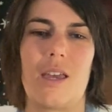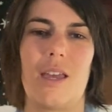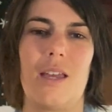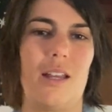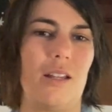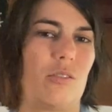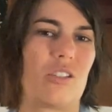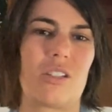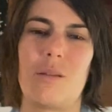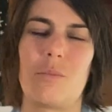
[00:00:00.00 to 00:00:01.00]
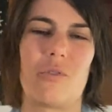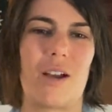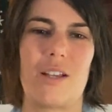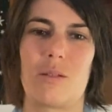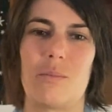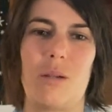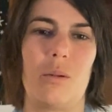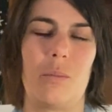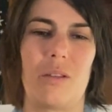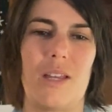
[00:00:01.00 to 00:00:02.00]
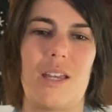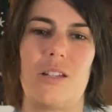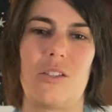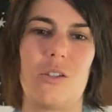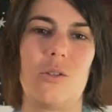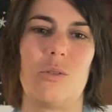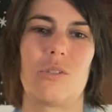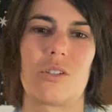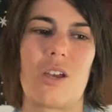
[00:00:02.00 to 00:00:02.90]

and just improvise and be able to play tunes.